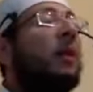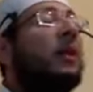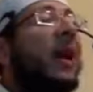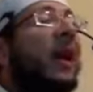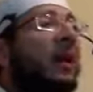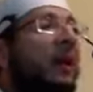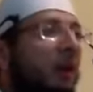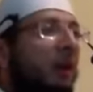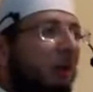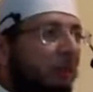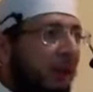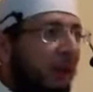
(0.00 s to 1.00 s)
the
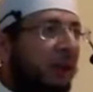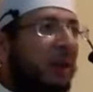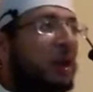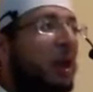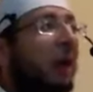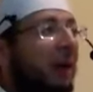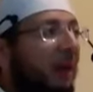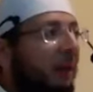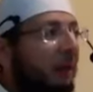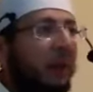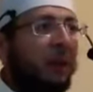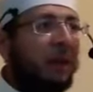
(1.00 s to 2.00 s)
technical meaning, the shar'i
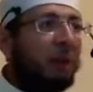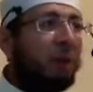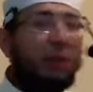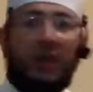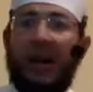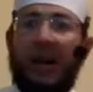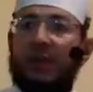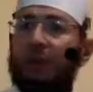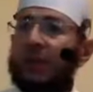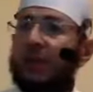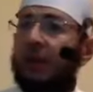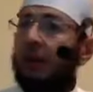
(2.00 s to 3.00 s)
meaning that which Haj
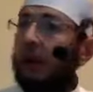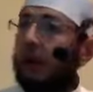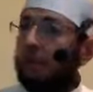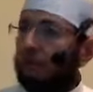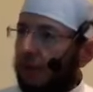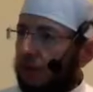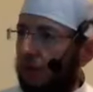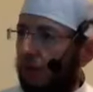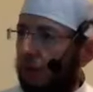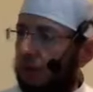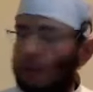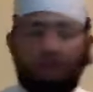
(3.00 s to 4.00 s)
Wajdi
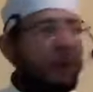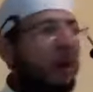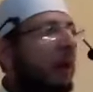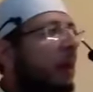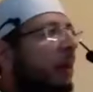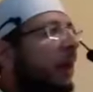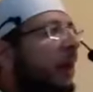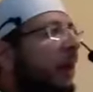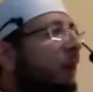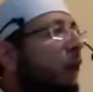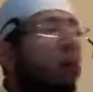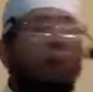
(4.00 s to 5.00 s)
mentioned, that
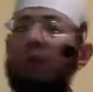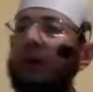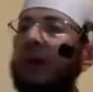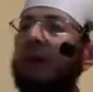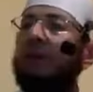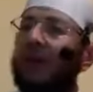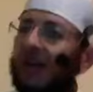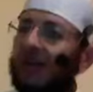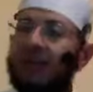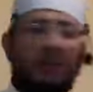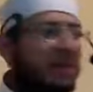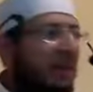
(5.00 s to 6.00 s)
if you
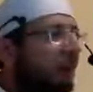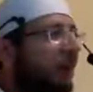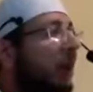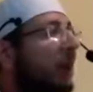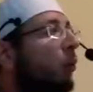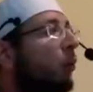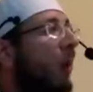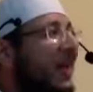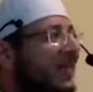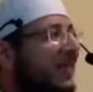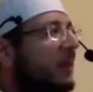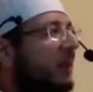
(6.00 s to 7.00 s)
invented something
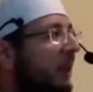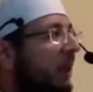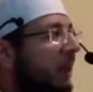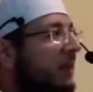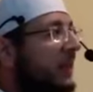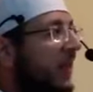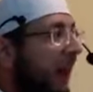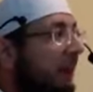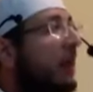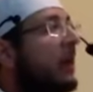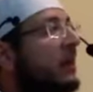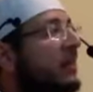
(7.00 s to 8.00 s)
wasn't in
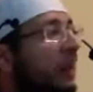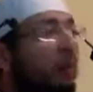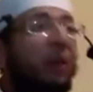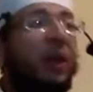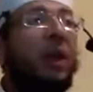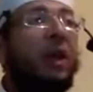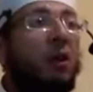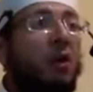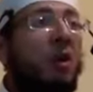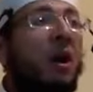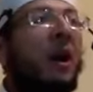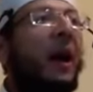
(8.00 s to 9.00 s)
Islam, something
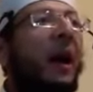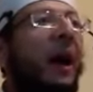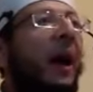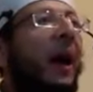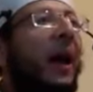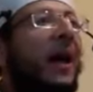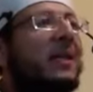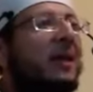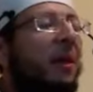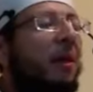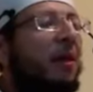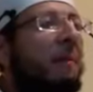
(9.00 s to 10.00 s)
new,
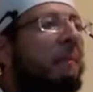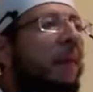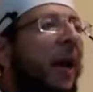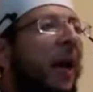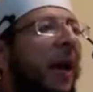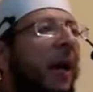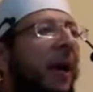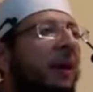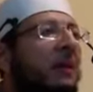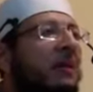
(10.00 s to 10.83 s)
and the main